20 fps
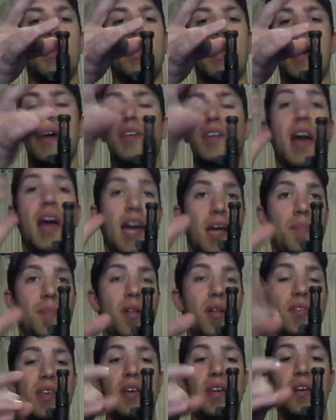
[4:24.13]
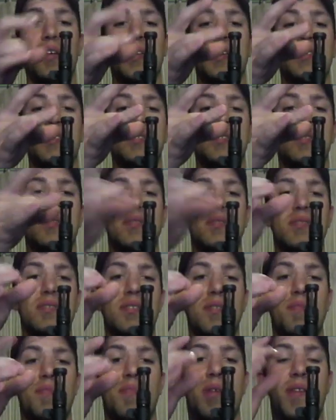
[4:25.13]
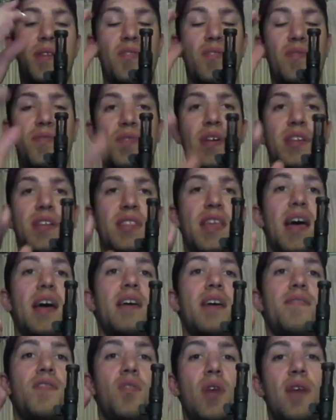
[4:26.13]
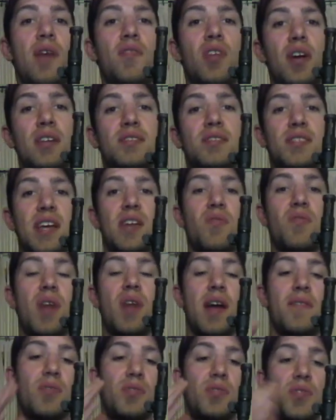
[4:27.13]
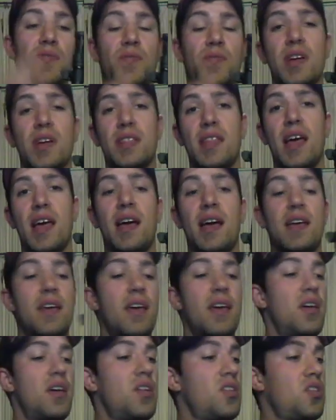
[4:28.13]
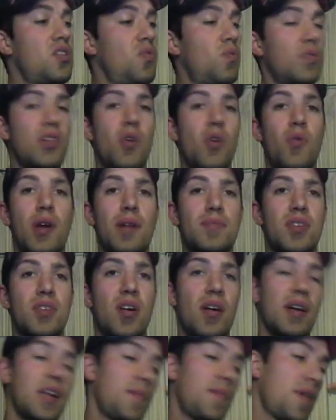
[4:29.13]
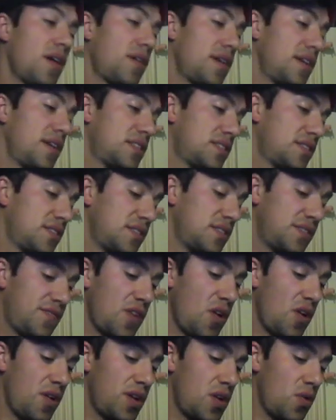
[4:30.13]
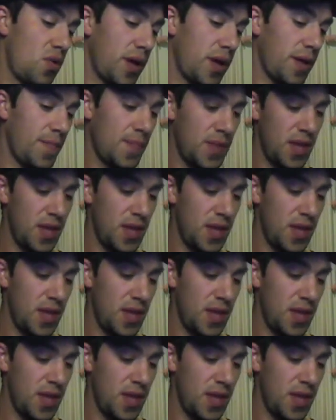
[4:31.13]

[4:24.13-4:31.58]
Now, you're not going to be able to hear this, but if you flick that, if you have a Gunsite rifle and you flick that, you will know what I'm talking about. It's very annoying.